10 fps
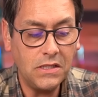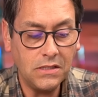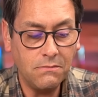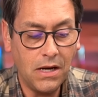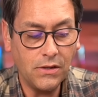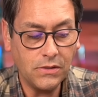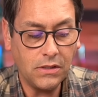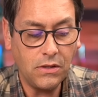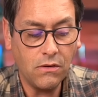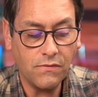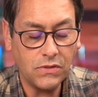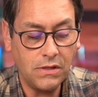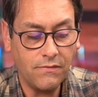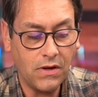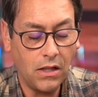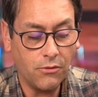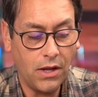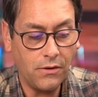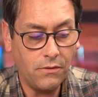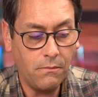these models at the University of
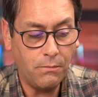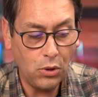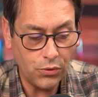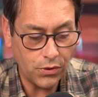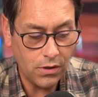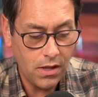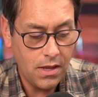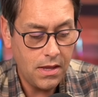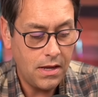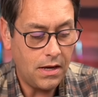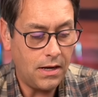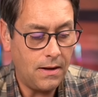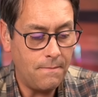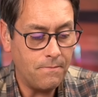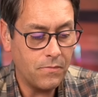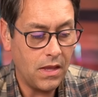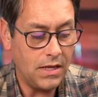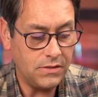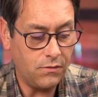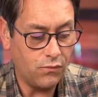Colorado Boulder,
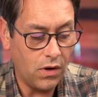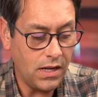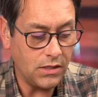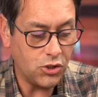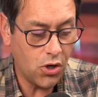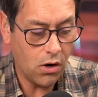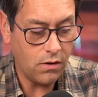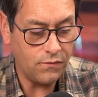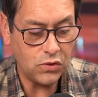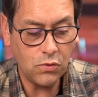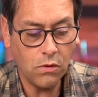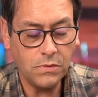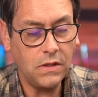has a running chart of storms